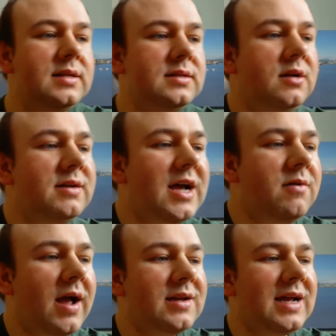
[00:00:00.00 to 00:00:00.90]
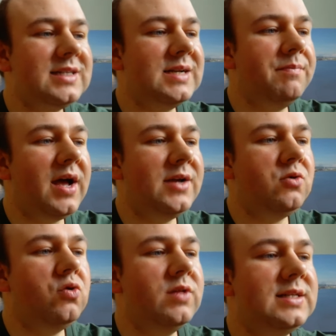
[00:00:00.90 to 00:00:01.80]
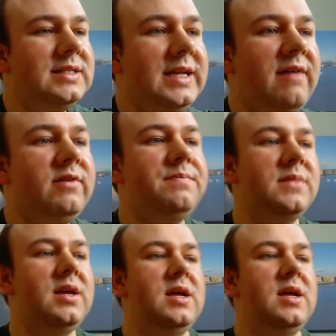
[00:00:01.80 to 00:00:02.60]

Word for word: So now I can actually combine all that together.